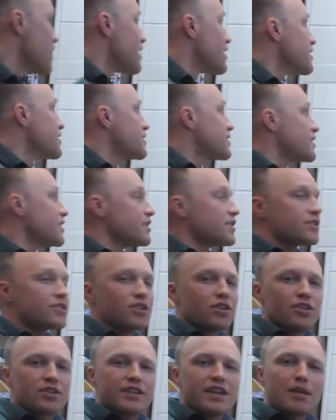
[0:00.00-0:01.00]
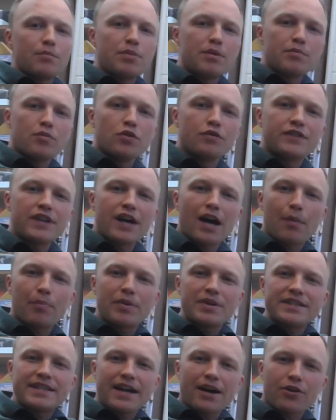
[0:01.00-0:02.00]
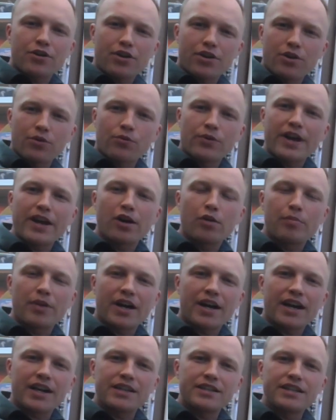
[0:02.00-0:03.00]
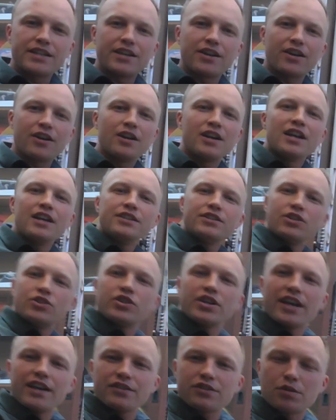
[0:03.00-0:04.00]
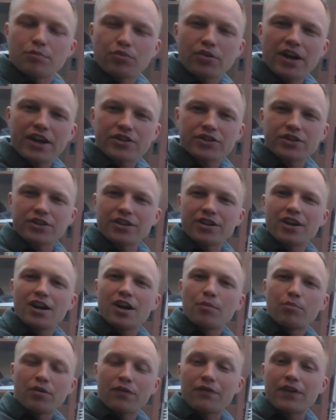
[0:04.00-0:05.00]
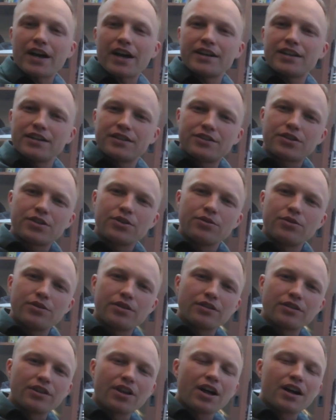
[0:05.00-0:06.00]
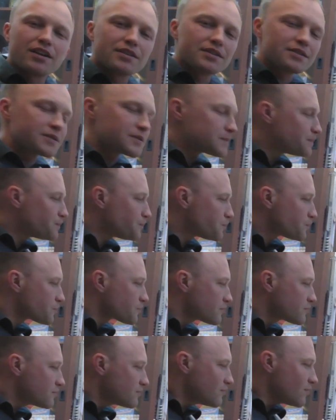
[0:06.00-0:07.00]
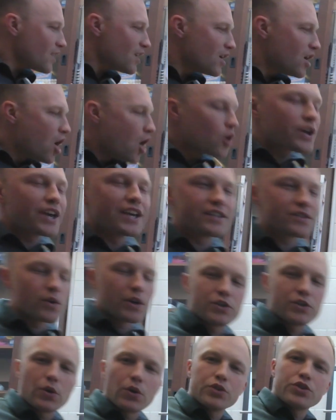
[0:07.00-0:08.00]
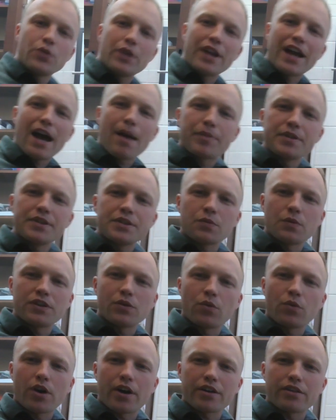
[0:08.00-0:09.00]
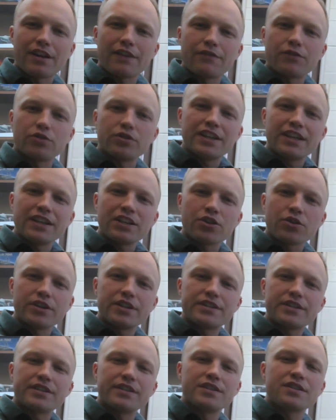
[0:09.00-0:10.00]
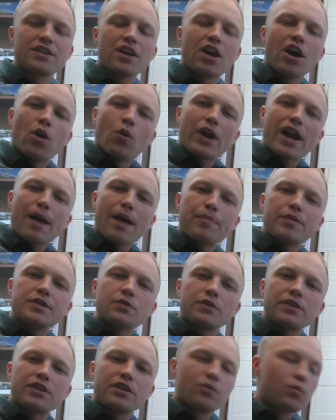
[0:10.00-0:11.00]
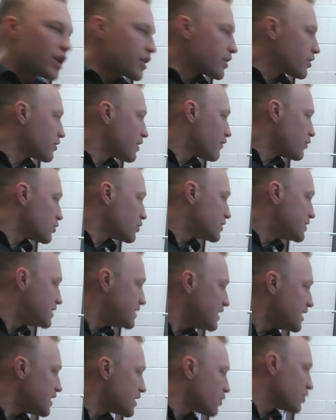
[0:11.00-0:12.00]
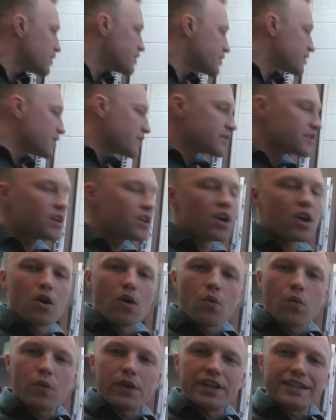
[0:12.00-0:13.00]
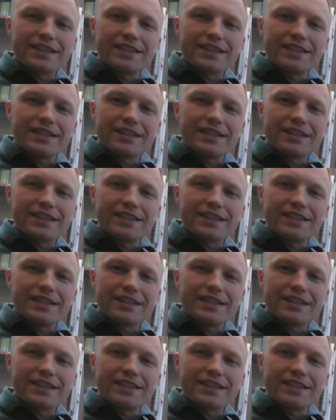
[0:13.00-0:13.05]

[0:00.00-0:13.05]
cistern can be moved up and down on a rail behind here to change the pressure provided to the lungs. Okay, so I told you what happens when the water level increases. What happens when the water level decreases? When it